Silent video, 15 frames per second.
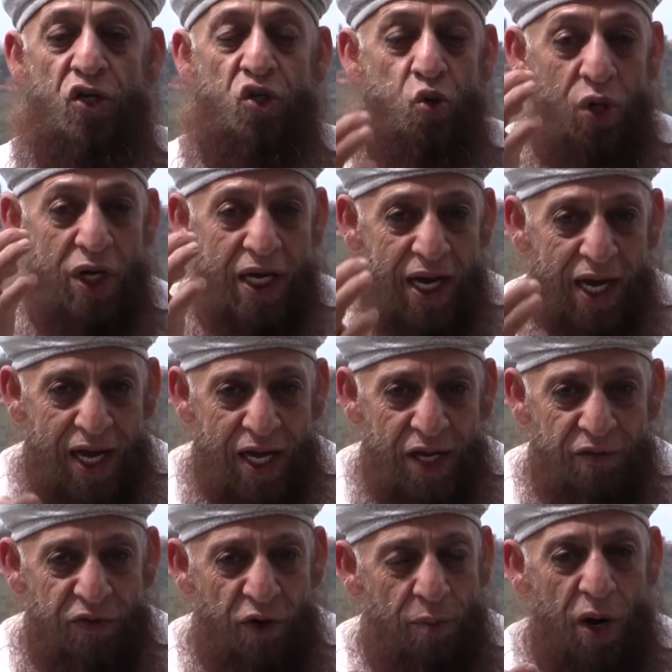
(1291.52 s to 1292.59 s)
to
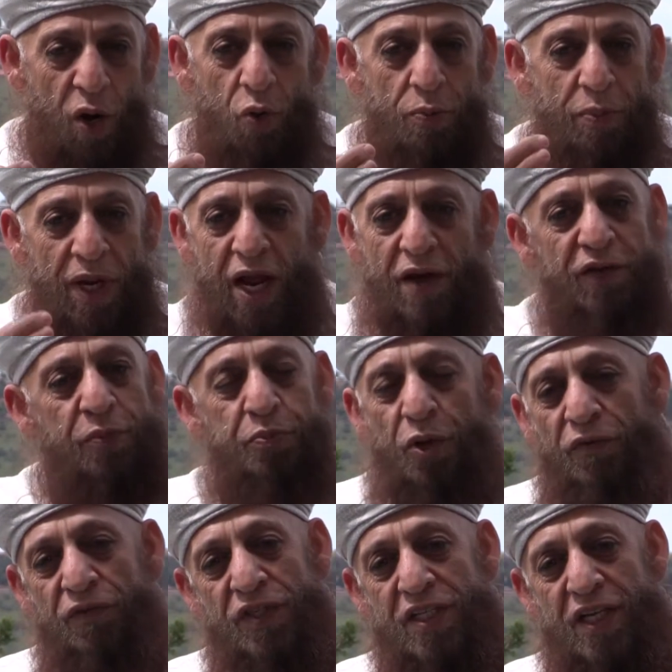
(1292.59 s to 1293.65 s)
learn from our beloved
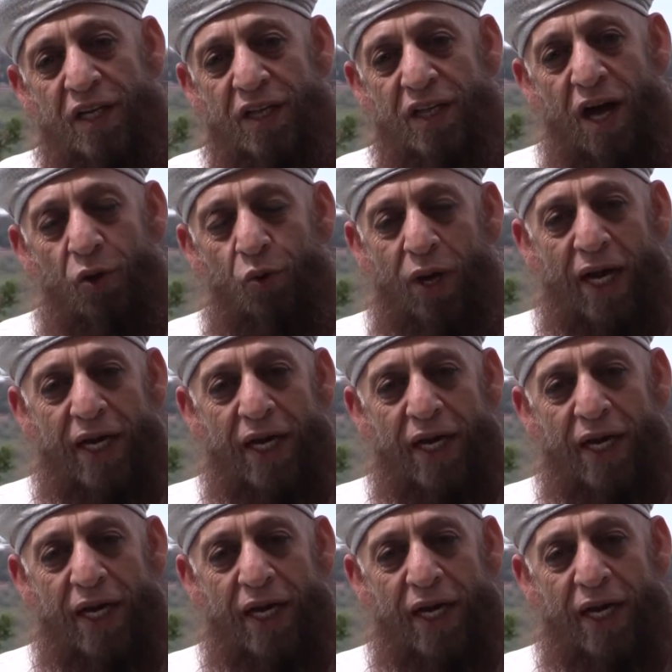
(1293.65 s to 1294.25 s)
Prophet sallallahu